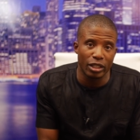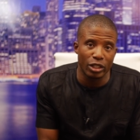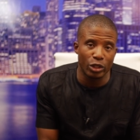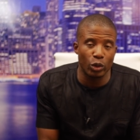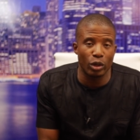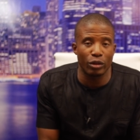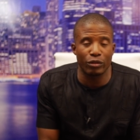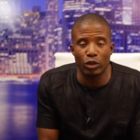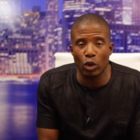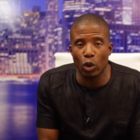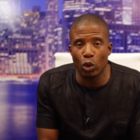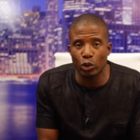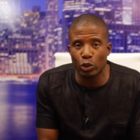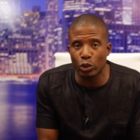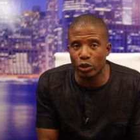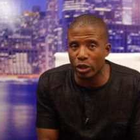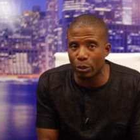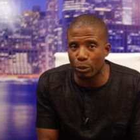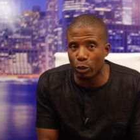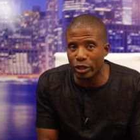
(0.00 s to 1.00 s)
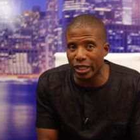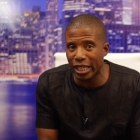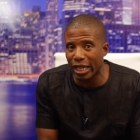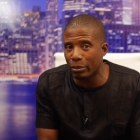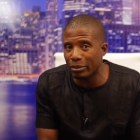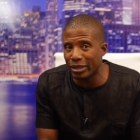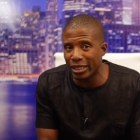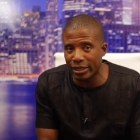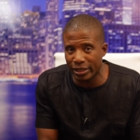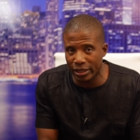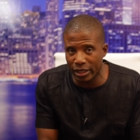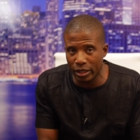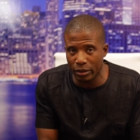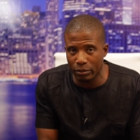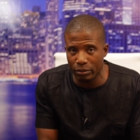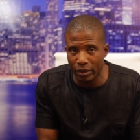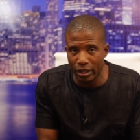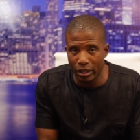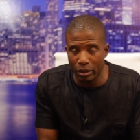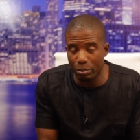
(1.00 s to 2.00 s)
You have those who support
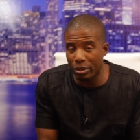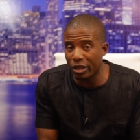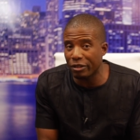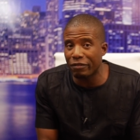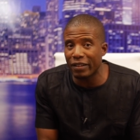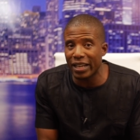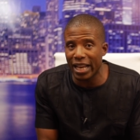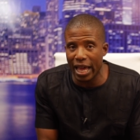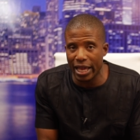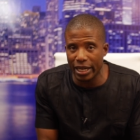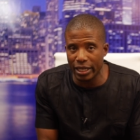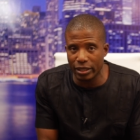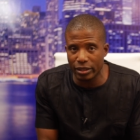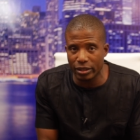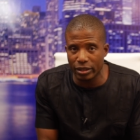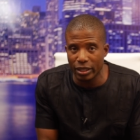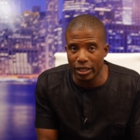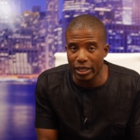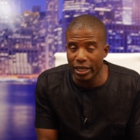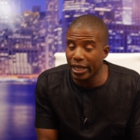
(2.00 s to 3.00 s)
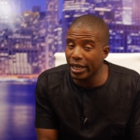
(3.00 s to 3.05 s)
MDC being fanatics.